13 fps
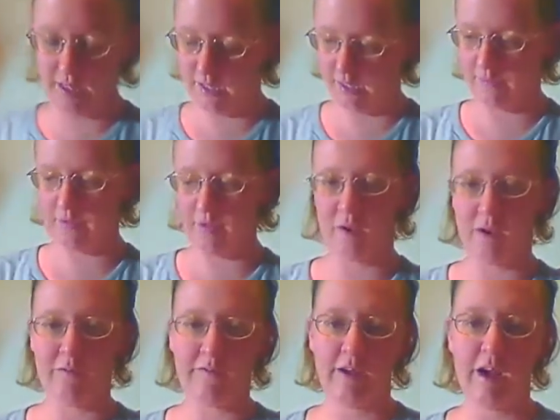and so
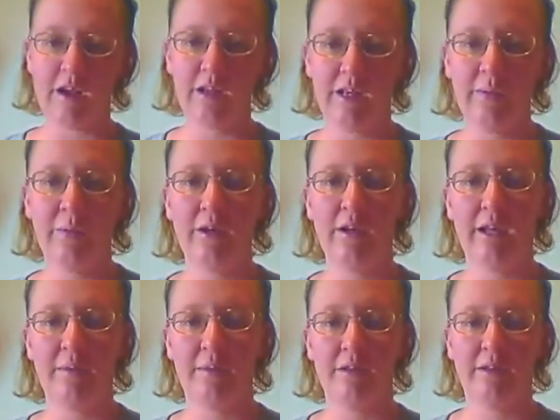I finally
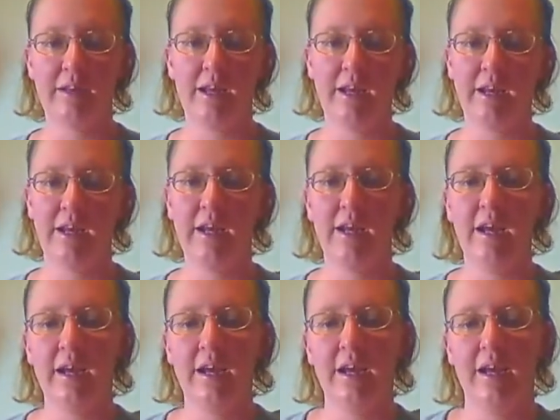redeemed it today,
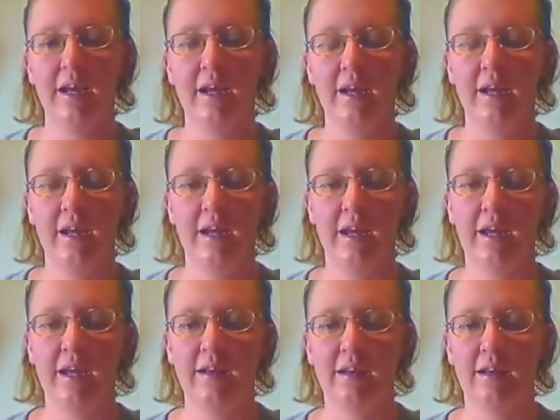
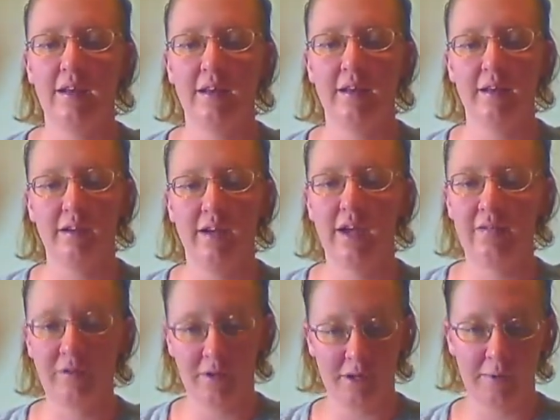and uh, got
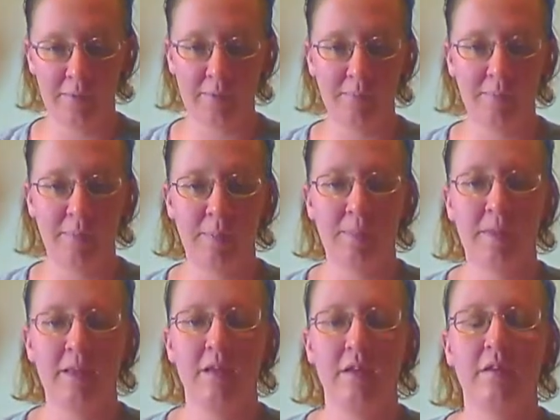it for him.
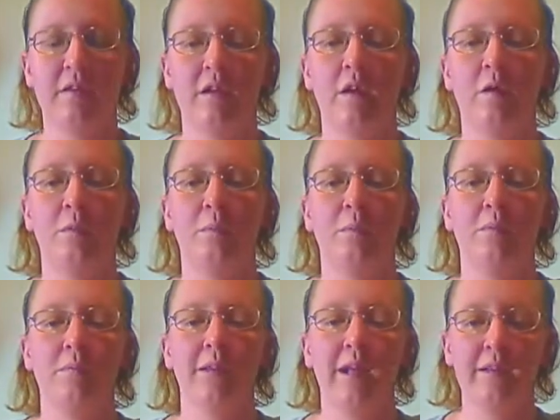So
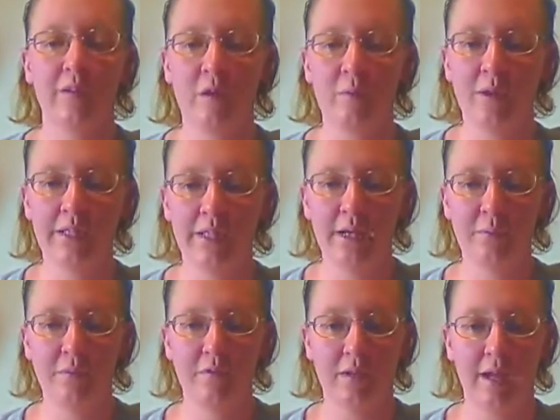that's all my
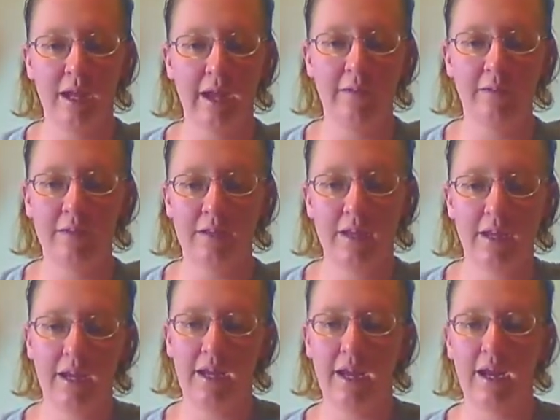samples that I have
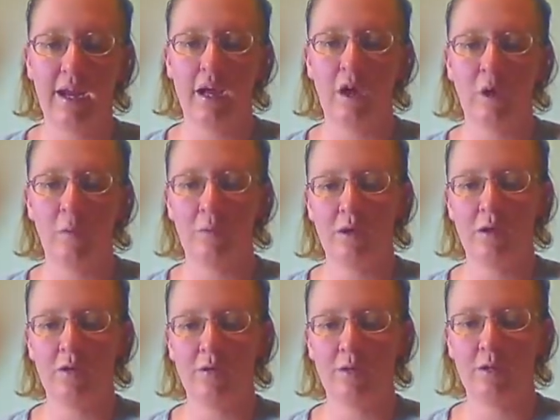today, and I hope you
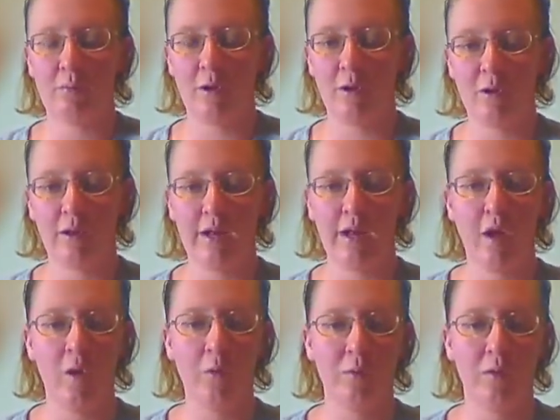enjoyed them all, and I
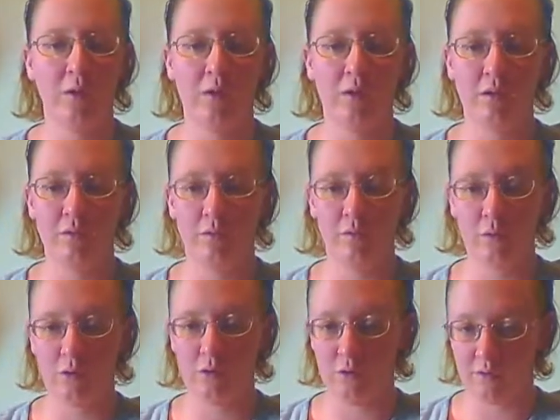hope you can
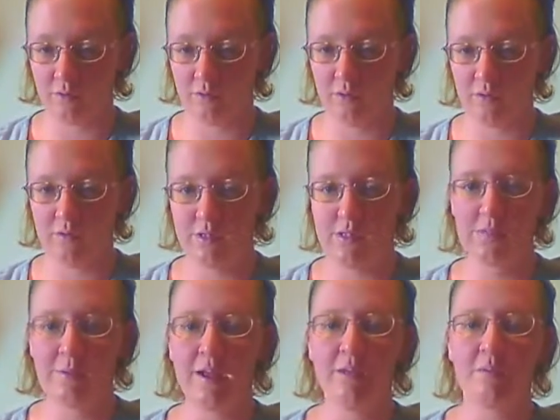score on just
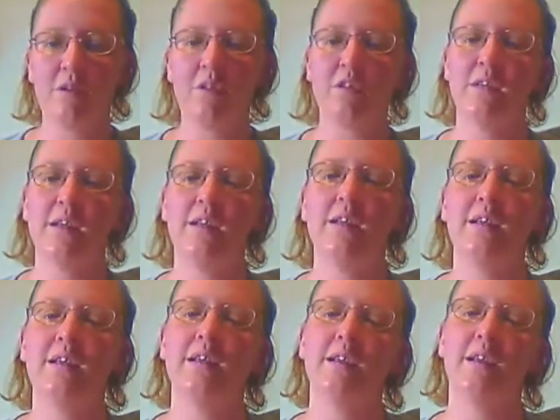about as much as I
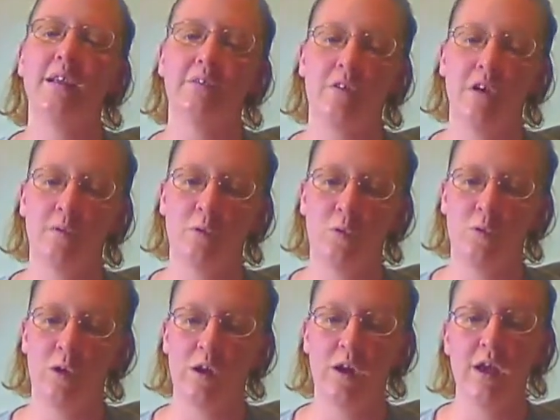did, if not
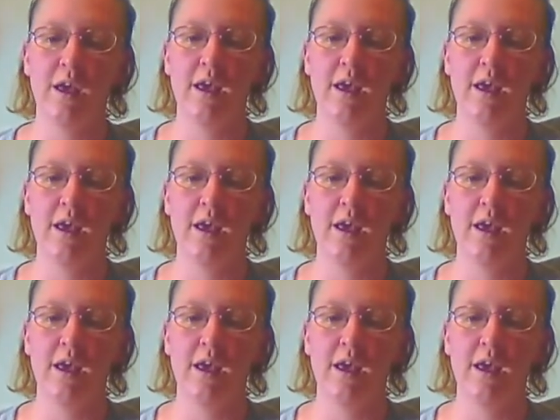more.